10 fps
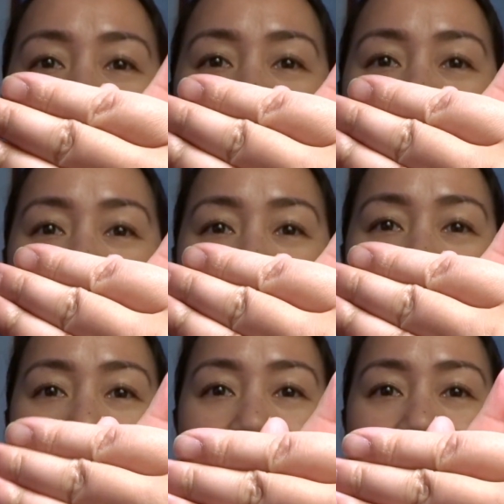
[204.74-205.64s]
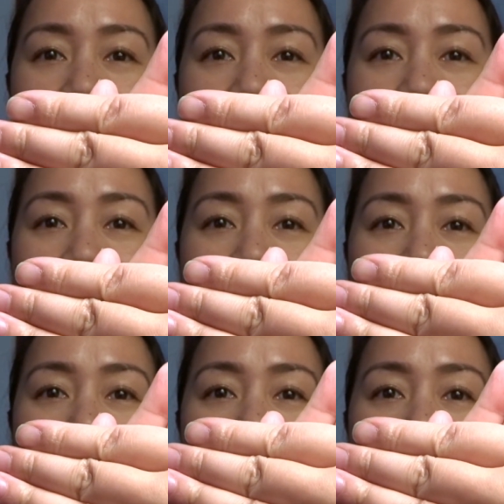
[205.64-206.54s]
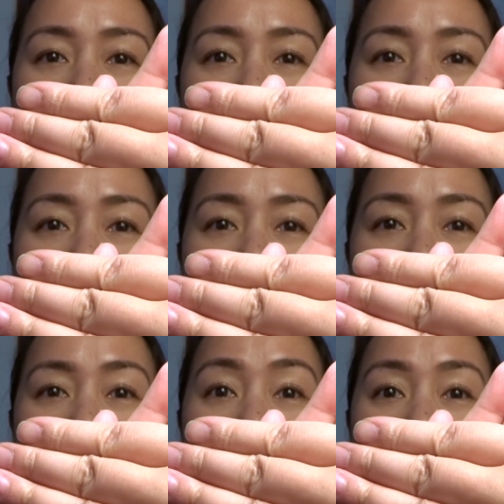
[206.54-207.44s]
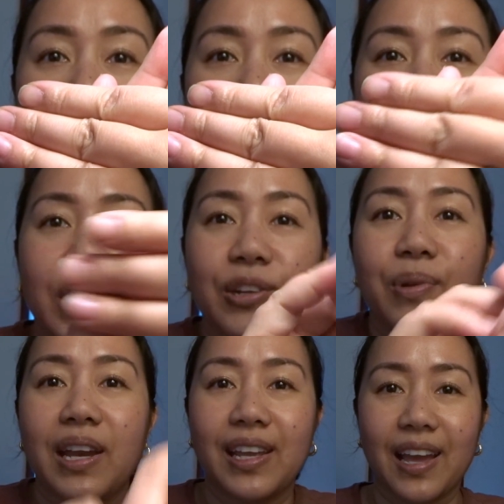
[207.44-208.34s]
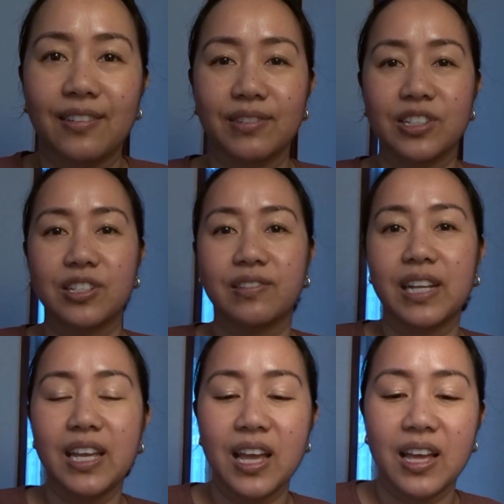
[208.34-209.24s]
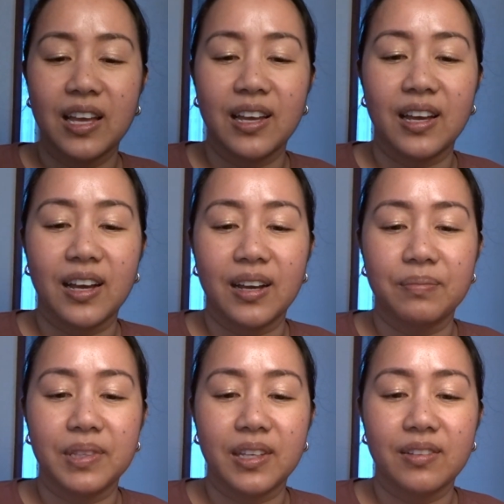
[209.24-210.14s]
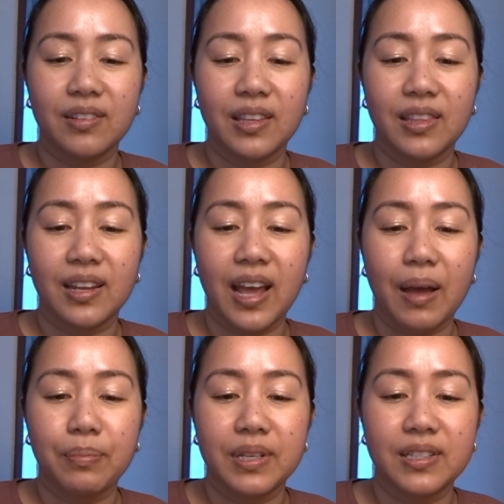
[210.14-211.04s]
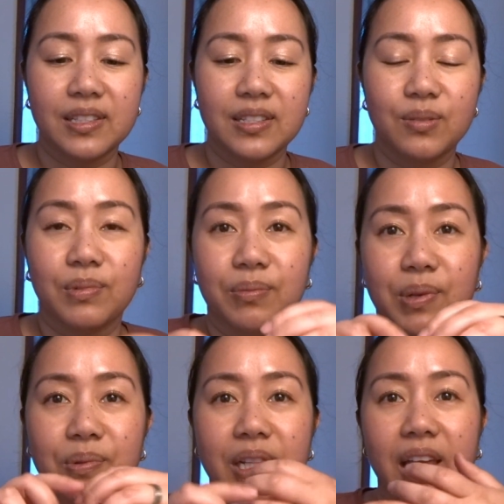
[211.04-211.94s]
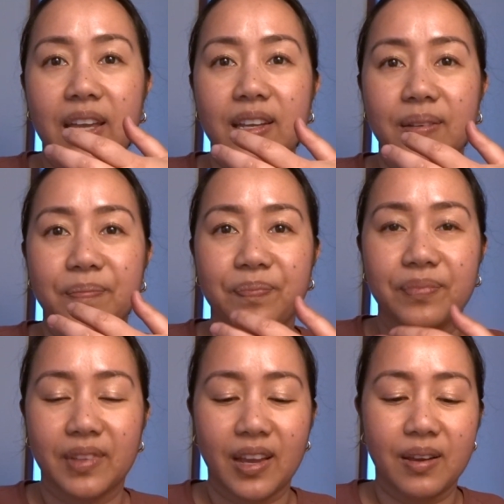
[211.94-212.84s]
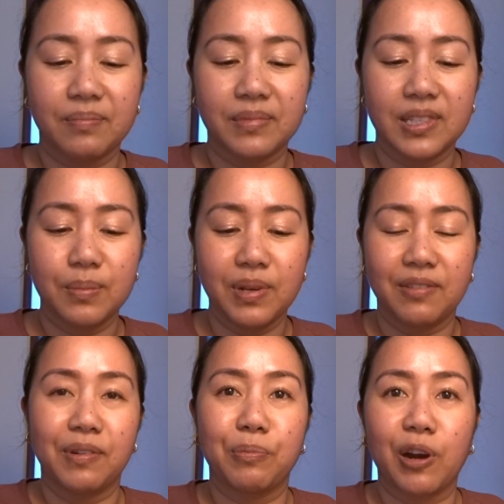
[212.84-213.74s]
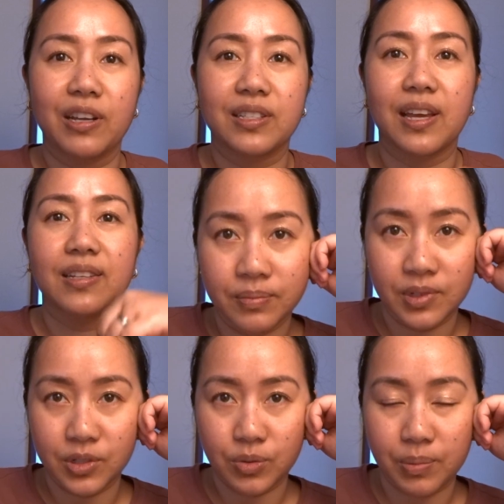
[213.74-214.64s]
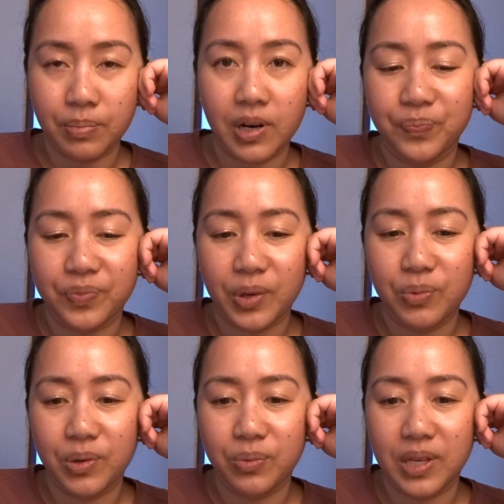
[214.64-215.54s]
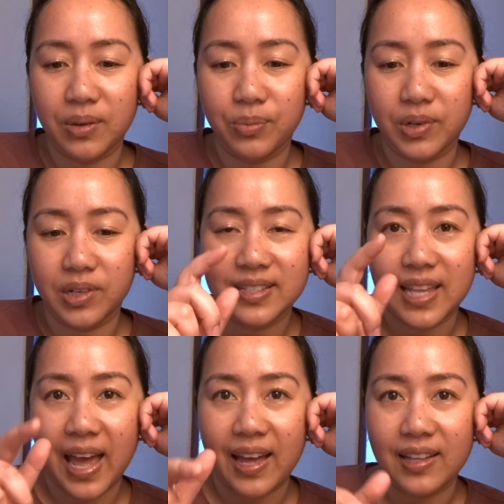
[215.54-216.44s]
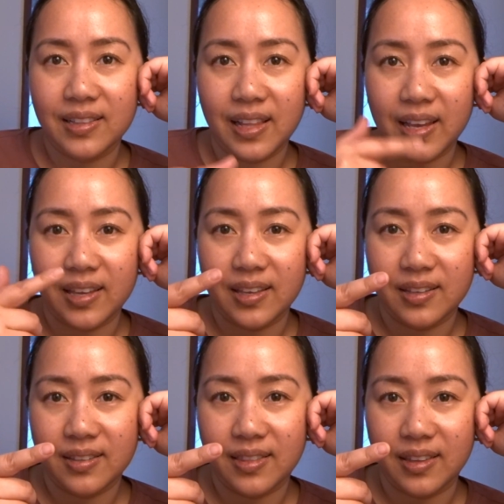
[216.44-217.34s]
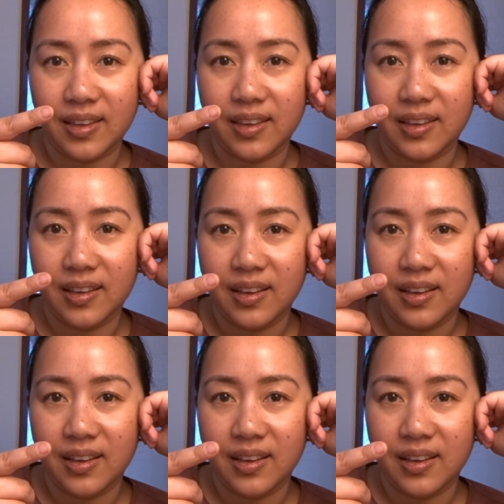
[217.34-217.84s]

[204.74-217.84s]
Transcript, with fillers: celebrate and remember our four year wedding anniversary. Um, the other thing that happened is when we were like, um, it's a bit of a process. There's one part where we would sand like the